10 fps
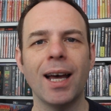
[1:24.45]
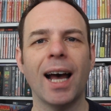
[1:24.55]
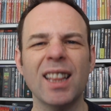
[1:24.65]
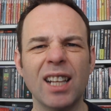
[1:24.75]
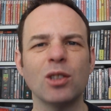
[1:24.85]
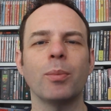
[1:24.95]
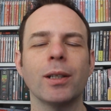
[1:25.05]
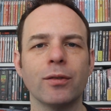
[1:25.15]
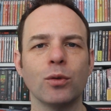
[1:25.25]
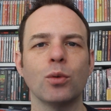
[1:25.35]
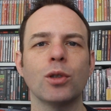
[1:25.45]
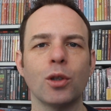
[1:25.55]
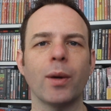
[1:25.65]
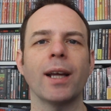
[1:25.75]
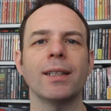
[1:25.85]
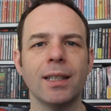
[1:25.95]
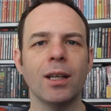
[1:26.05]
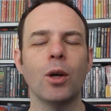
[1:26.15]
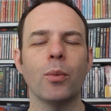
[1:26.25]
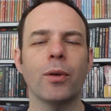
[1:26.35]
a little bit of notoriety
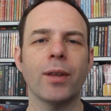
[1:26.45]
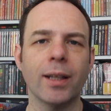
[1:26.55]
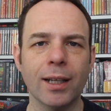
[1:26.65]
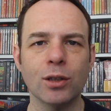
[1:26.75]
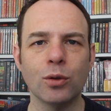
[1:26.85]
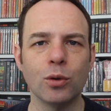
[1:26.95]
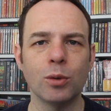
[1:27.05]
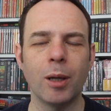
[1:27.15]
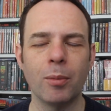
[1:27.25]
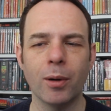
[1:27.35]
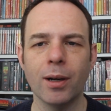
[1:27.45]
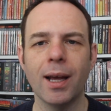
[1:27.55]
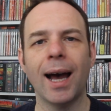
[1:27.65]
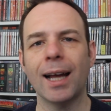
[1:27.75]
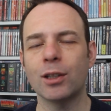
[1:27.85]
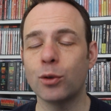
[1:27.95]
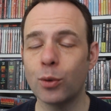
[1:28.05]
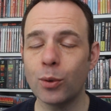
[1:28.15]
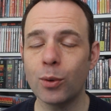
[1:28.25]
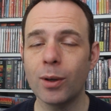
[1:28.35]
within his newspaper. And
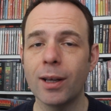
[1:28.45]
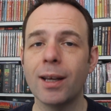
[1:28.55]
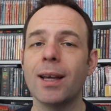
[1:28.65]
two,